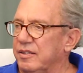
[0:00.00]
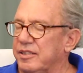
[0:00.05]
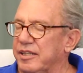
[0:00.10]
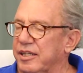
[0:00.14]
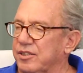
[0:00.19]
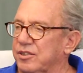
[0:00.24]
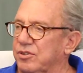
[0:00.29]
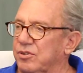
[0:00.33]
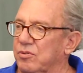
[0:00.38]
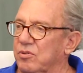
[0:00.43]
It
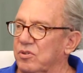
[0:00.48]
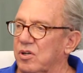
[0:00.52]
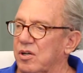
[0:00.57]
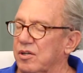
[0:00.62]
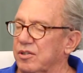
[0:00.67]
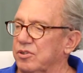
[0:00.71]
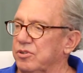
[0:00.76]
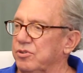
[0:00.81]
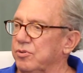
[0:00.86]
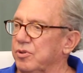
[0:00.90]
takes too
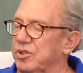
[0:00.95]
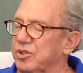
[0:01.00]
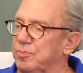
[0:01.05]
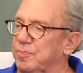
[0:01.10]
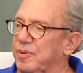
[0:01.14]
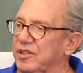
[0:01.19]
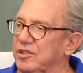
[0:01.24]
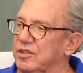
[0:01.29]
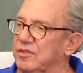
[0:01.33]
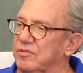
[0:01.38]
long, too
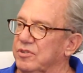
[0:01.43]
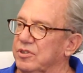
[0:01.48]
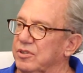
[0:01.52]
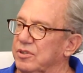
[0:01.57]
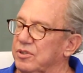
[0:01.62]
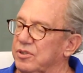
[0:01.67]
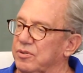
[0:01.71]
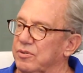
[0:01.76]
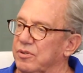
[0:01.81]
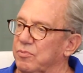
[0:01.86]
expensive to
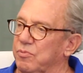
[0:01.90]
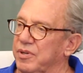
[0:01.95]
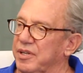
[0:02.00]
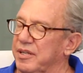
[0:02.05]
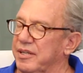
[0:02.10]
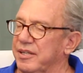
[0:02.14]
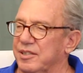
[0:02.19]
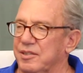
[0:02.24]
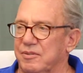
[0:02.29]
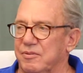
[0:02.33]
do
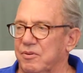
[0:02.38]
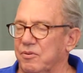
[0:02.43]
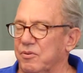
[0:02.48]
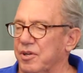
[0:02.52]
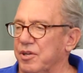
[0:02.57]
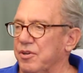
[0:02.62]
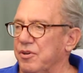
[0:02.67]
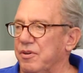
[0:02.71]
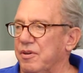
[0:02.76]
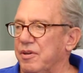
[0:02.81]

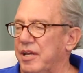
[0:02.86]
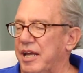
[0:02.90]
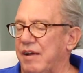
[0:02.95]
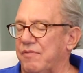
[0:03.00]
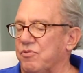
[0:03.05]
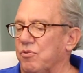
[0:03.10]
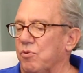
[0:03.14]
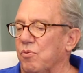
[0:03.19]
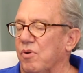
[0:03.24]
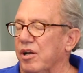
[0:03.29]
it.
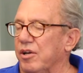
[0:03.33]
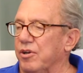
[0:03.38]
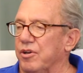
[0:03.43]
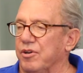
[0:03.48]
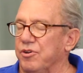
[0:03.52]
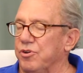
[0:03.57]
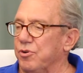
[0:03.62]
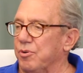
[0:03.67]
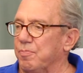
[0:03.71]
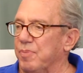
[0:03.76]
After a while, you
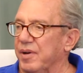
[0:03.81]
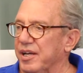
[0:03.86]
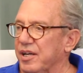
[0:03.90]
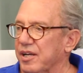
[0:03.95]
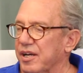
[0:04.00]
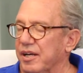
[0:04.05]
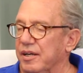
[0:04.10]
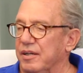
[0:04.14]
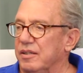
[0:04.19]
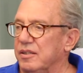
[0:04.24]
can do it by
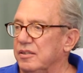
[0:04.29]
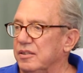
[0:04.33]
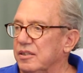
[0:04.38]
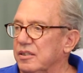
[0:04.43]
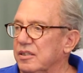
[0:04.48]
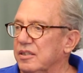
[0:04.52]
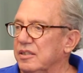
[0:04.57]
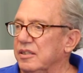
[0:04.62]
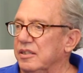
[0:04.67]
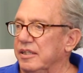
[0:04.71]
gut,
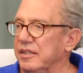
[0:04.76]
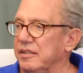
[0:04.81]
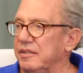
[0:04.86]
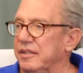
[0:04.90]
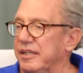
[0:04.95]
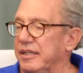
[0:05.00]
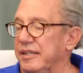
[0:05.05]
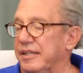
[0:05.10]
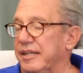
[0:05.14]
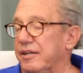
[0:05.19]

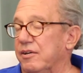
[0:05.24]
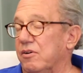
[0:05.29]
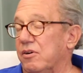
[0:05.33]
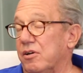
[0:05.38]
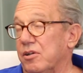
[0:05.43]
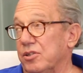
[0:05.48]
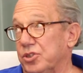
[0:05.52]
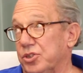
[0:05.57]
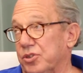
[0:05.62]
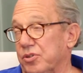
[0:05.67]
and then
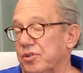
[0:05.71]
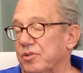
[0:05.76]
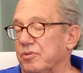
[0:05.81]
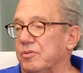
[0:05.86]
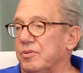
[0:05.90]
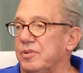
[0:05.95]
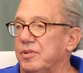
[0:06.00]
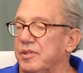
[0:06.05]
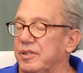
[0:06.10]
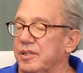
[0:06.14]
also
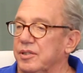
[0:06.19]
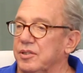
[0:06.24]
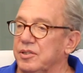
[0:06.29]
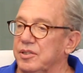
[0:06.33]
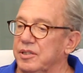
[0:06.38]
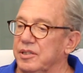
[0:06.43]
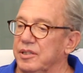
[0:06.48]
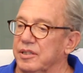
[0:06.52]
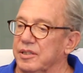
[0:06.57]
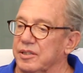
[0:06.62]

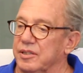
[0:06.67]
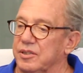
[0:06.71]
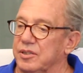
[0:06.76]
you